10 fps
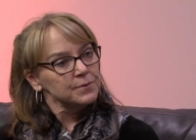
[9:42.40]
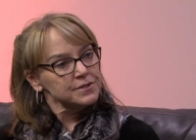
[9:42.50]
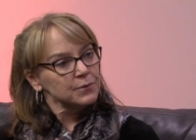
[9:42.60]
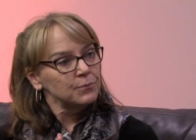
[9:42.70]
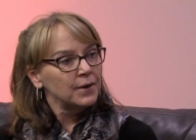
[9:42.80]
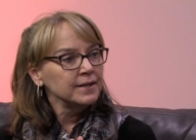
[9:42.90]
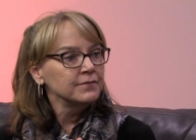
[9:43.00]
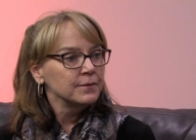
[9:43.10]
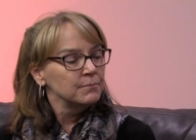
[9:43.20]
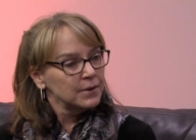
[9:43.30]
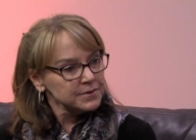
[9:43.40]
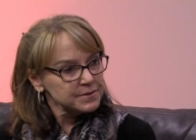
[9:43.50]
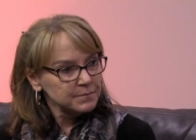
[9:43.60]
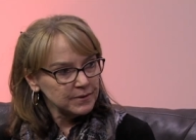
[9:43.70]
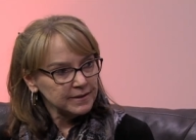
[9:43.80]
so one of the most
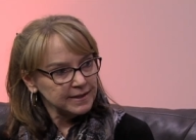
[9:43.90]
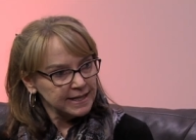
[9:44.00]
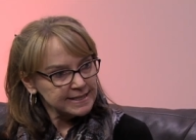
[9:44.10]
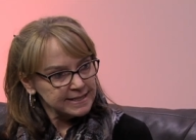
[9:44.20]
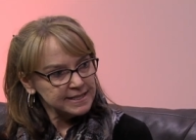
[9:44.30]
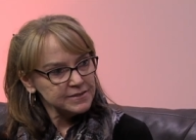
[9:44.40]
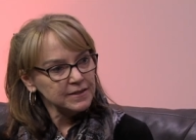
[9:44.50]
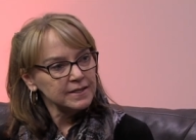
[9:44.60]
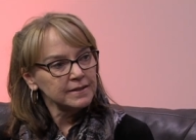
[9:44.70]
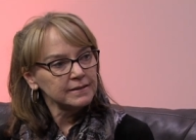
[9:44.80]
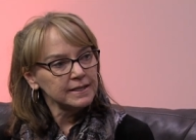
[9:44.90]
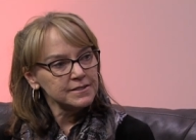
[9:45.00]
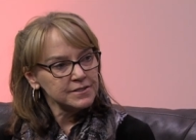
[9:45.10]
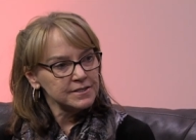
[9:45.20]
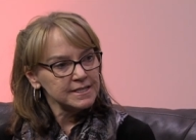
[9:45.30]
important things in this field is
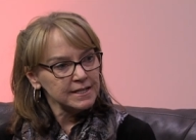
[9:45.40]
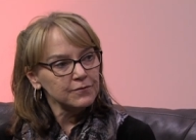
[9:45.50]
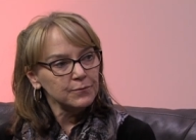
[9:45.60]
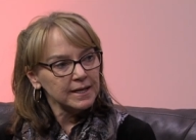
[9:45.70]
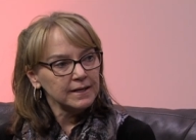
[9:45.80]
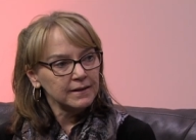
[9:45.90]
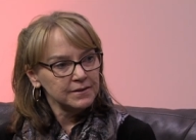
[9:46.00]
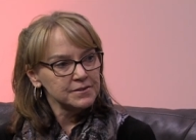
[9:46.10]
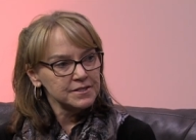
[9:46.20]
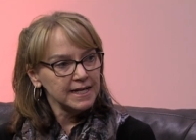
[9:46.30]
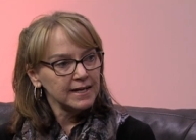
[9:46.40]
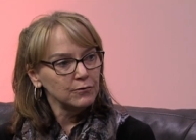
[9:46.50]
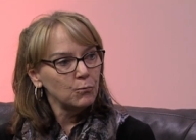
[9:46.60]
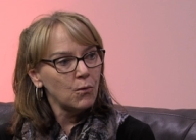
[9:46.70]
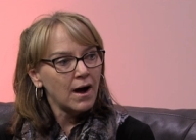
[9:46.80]
to see if we can
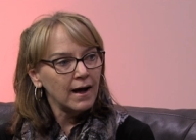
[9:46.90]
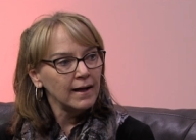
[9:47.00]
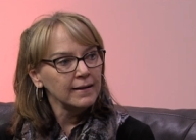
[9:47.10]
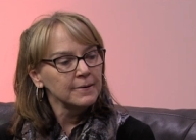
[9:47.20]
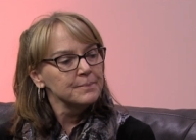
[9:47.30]
understand why